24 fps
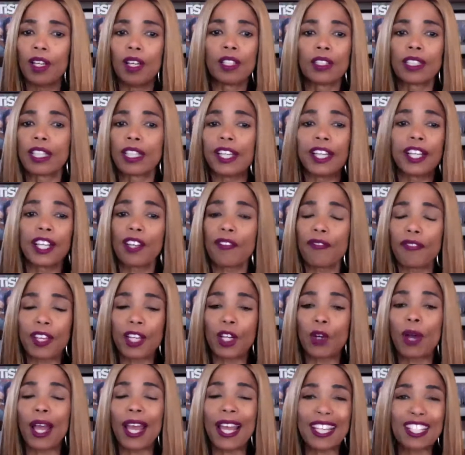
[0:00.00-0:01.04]
The NFL
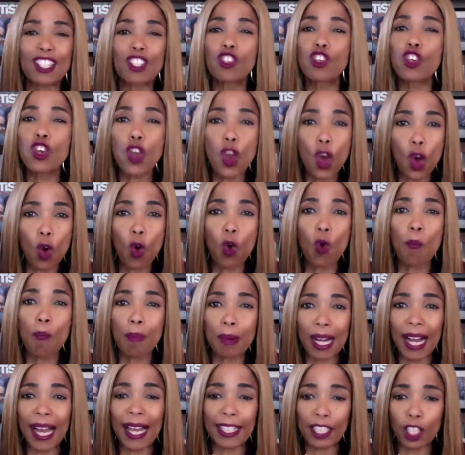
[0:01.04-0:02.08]
has no
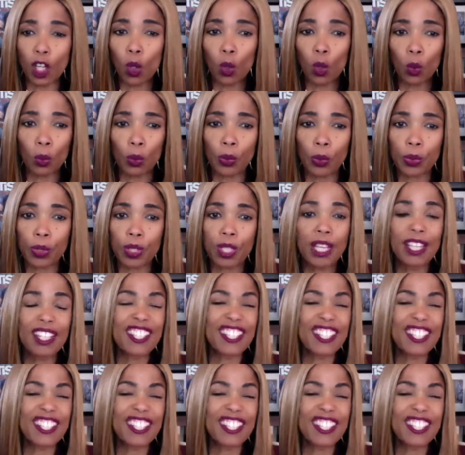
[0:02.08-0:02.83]
Black owners.